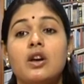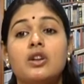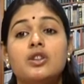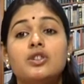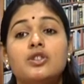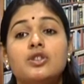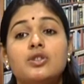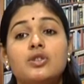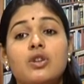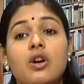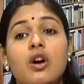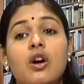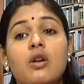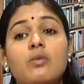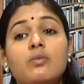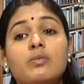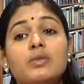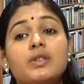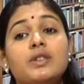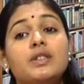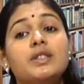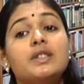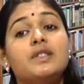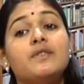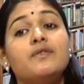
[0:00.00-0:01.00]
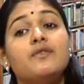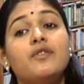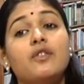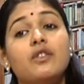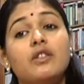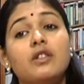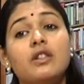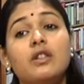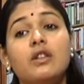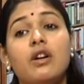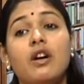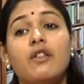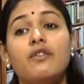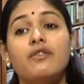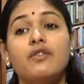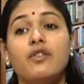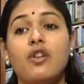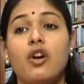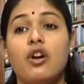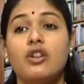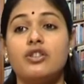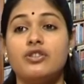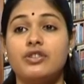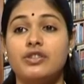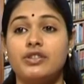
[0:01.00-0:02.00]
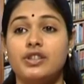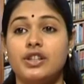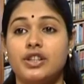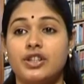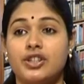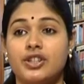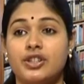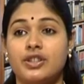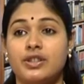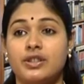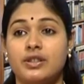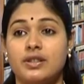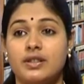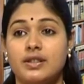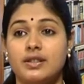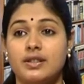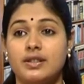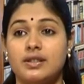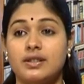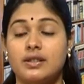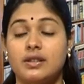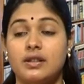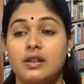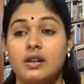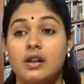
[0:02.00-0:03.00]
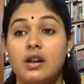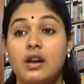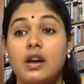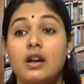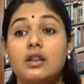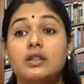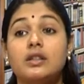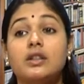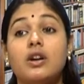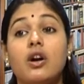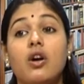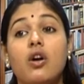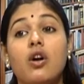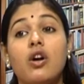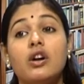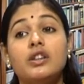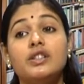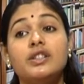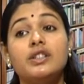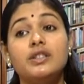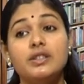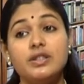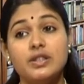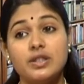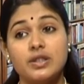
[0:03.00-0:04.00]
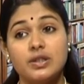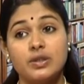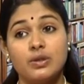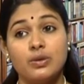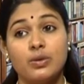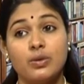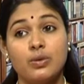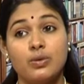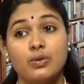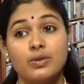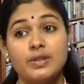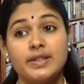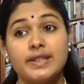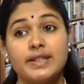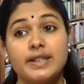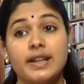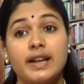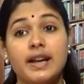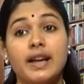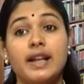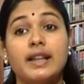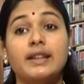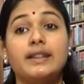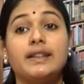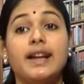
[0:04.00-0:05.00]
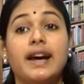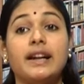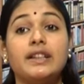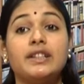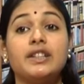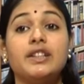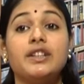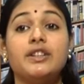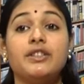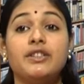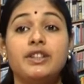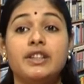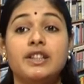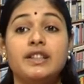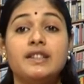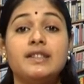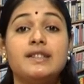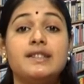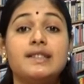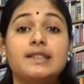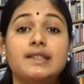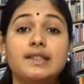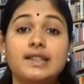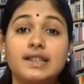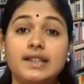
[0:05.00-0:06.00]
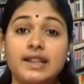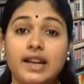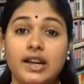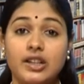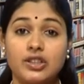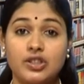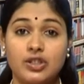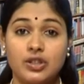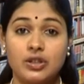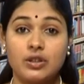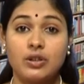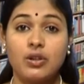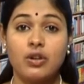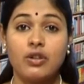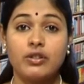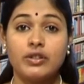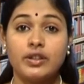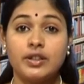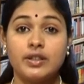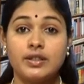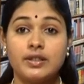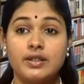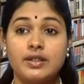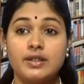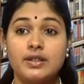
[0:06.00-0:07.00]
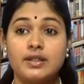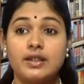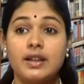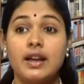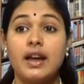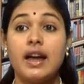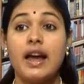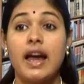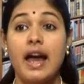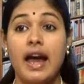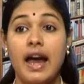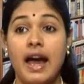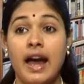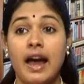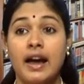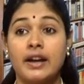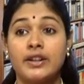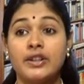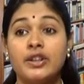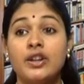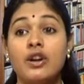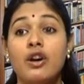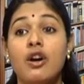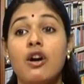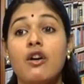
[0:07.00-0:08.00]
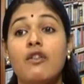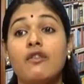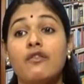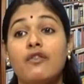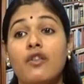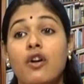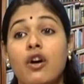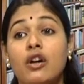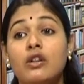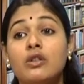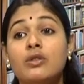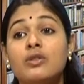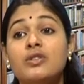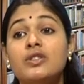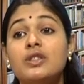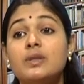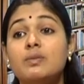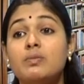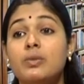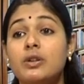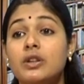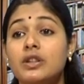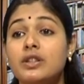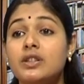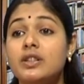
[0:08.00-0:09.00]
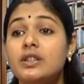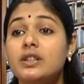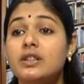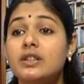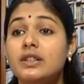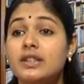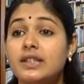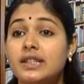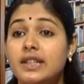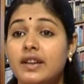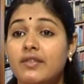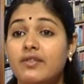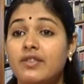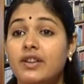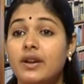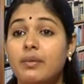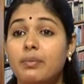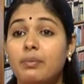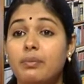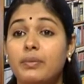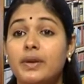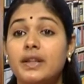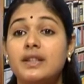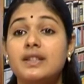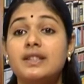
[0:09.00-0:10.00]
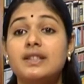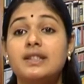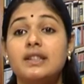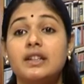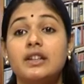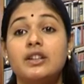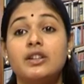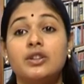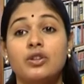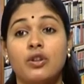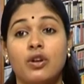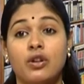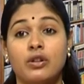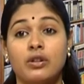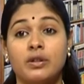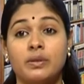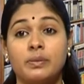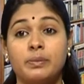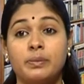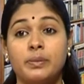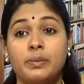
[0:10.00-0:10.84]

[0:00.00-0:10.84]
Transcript: Tom is full of contradictions. The audience knows that he reads D.H. Lawrence and follows political developments in Europe,